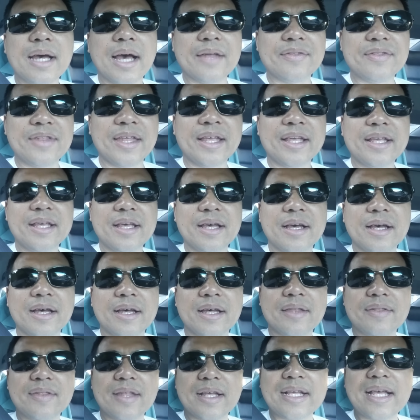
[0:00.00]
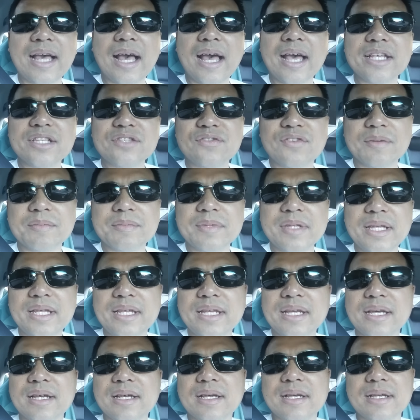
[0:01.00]
I think the guys from
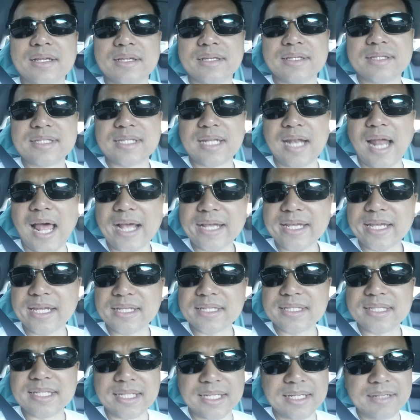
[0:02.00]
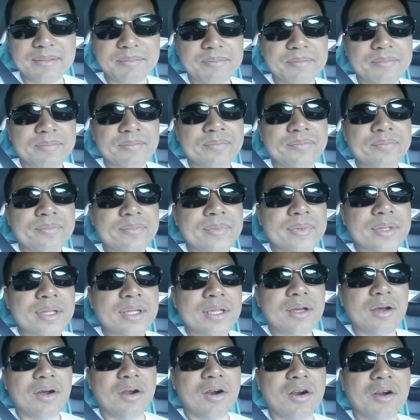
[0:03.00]
the Slockit
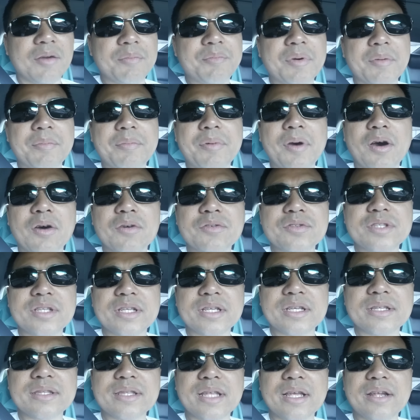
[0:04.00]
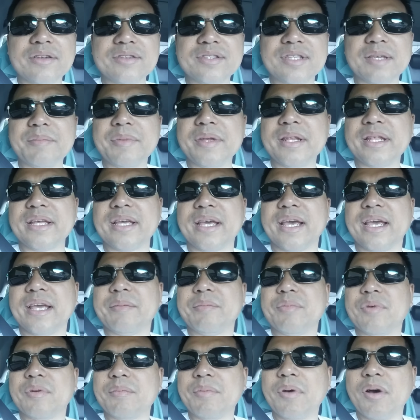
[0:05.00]
team are proposing, they're submitting a
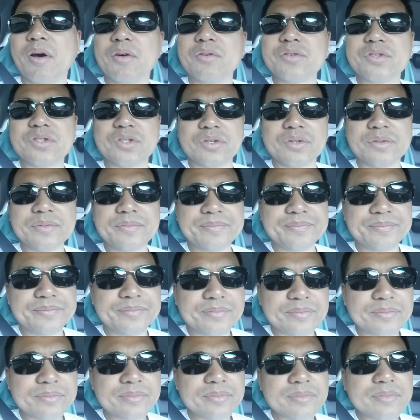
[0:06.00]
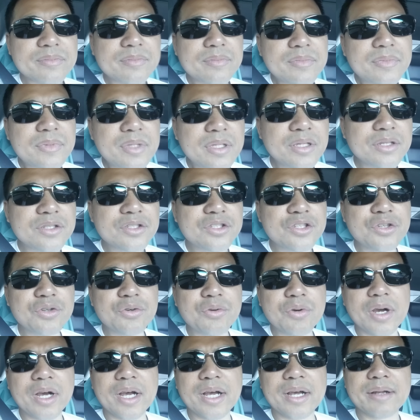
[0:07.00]
proposal to